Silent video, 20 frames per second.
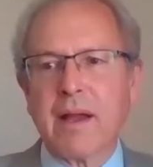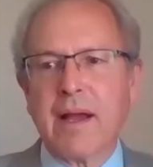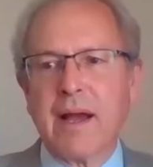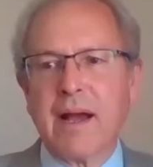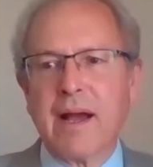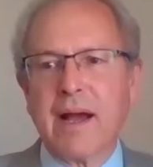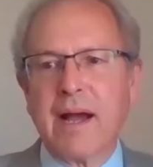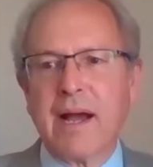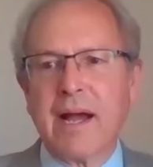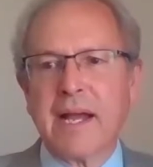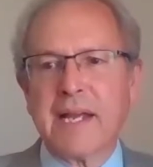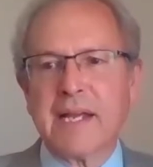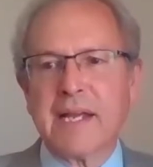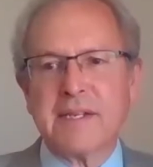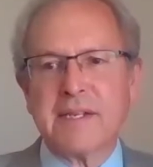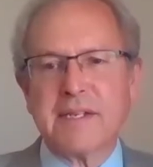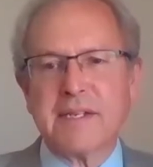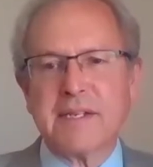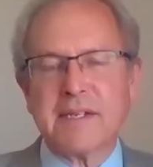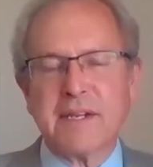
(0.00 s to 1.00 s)

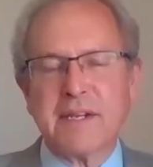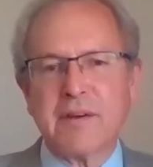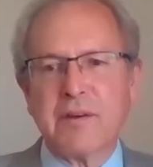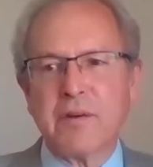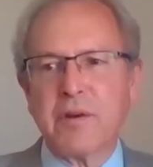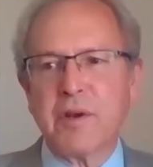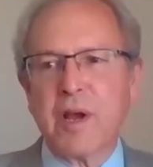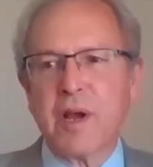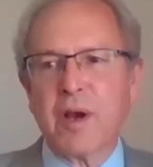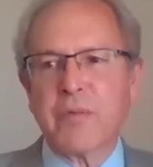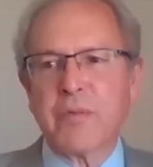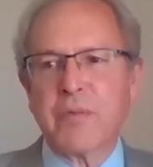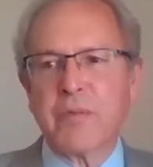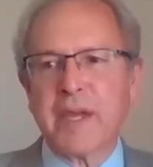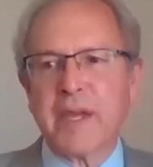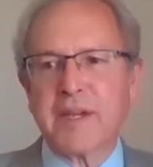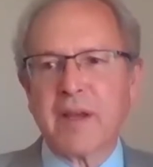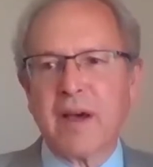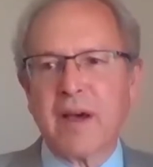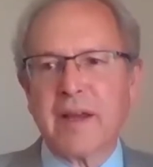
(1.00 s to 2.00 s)
I note that
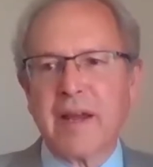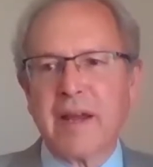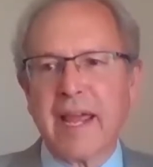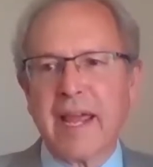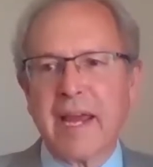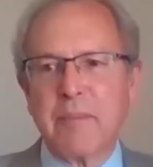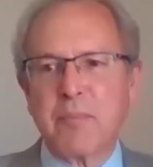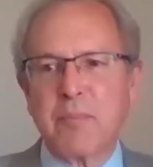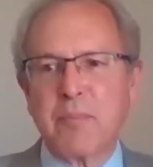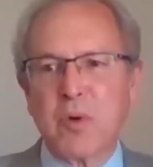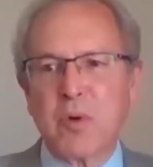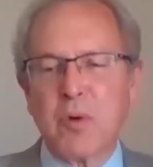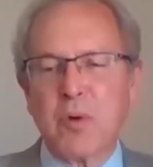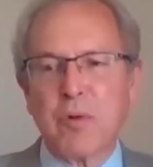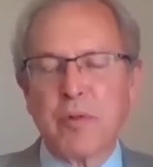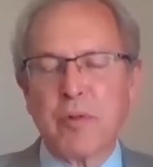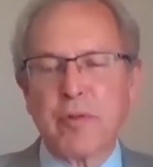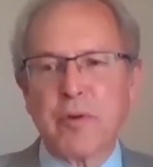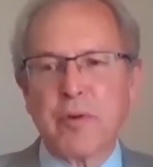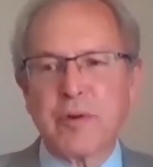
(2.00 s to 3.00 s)
on April
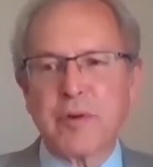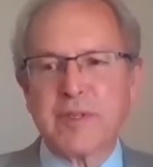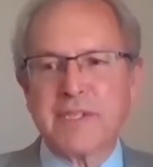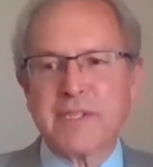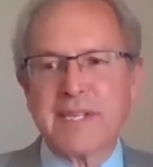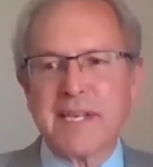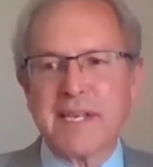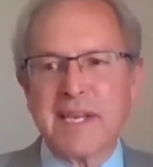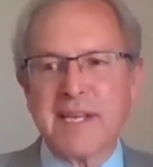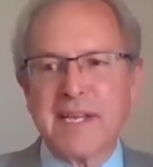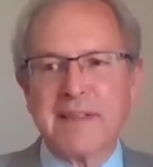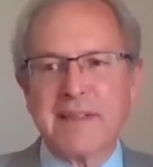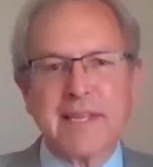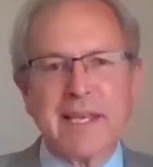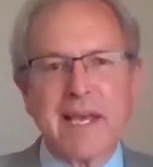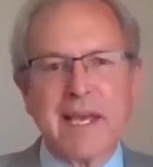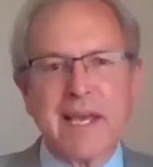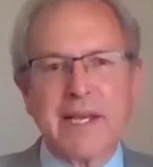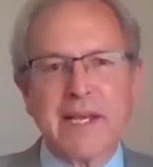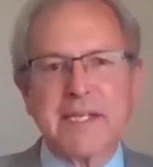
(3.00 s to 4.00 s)
13, the
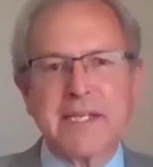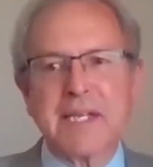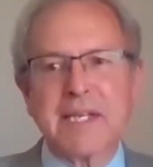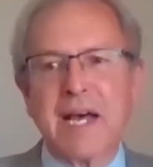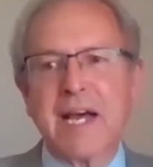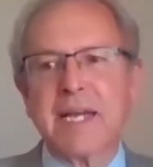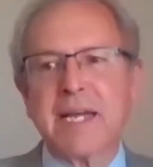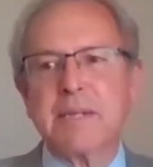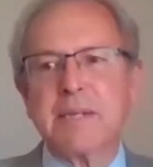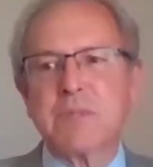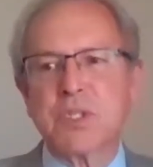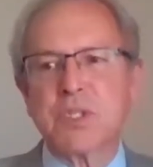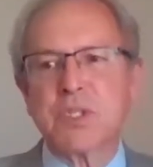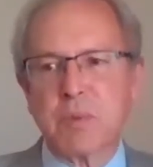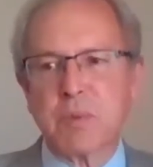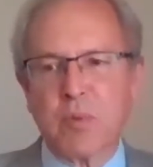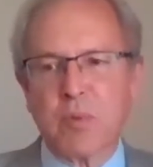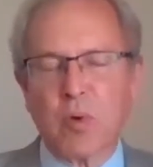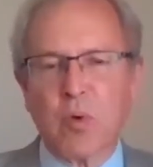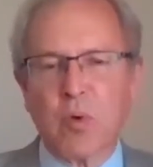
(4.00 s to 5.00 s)
LA Times
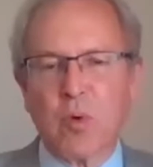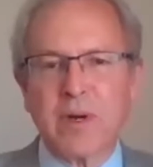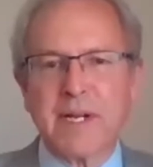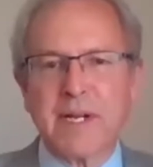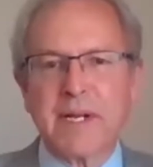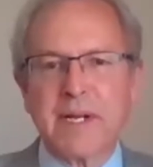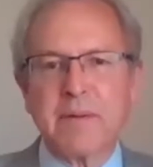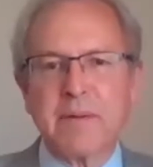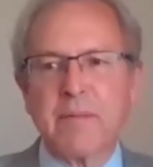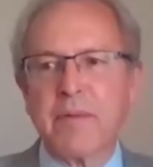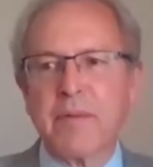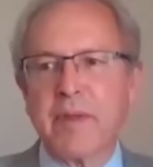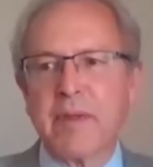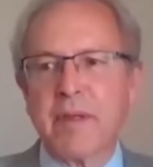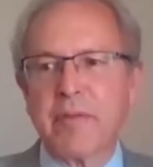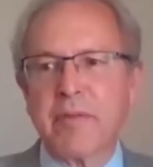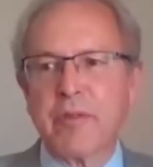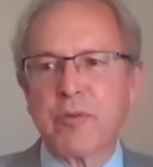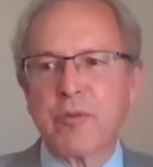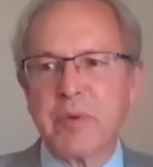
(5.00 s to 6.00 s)
reported
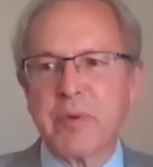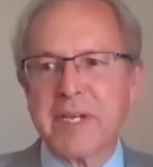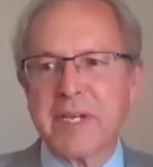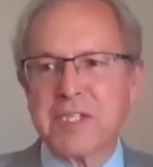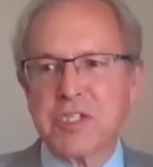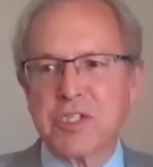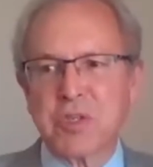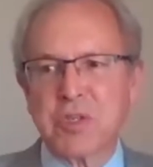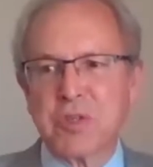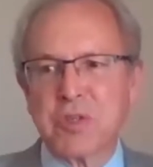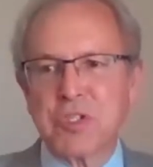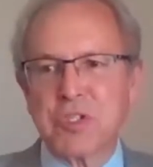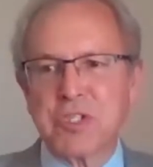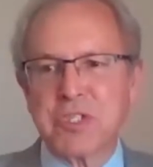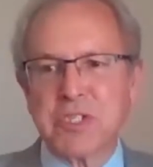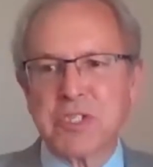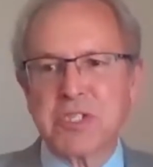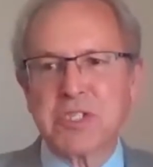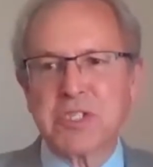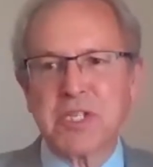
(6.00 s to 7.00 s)
that 3
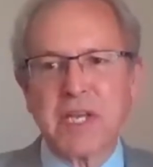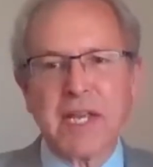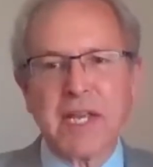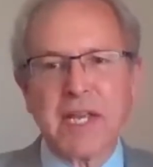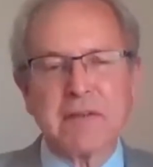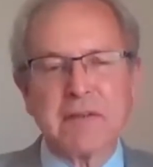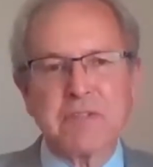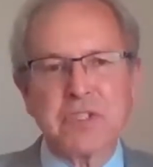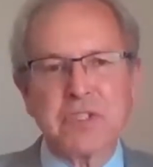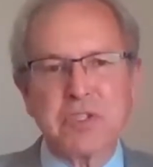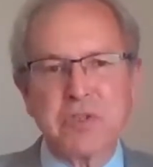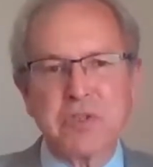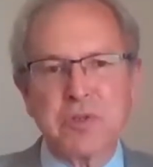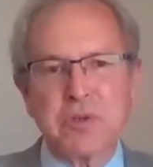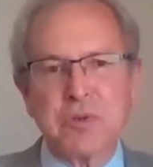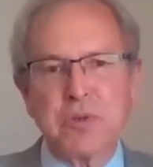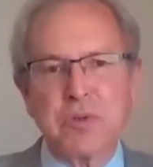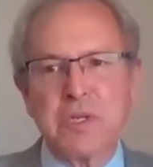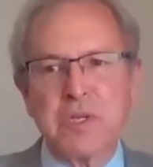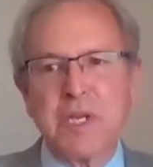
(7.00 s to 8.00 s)
churches have
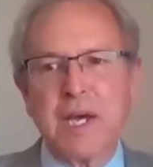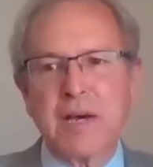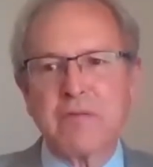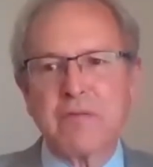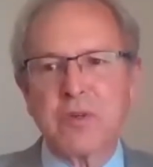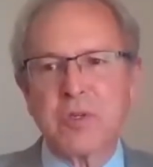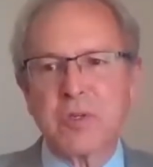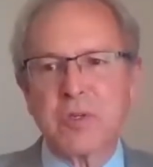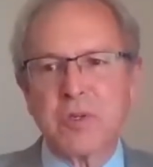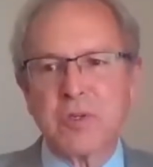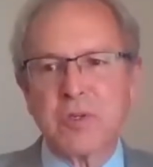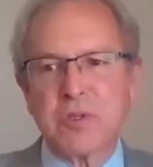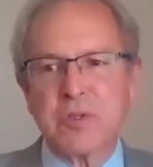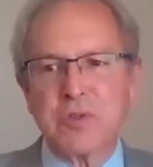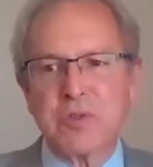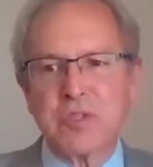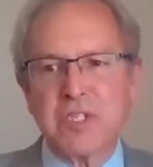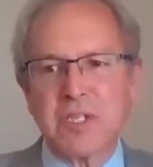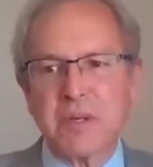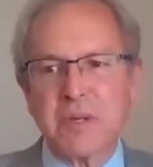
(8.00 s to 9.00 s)
sued Governor
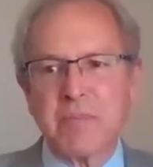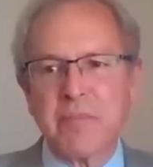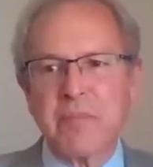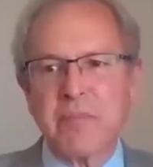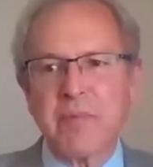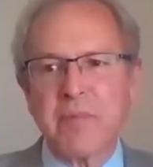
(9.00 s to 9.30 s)
Newsom,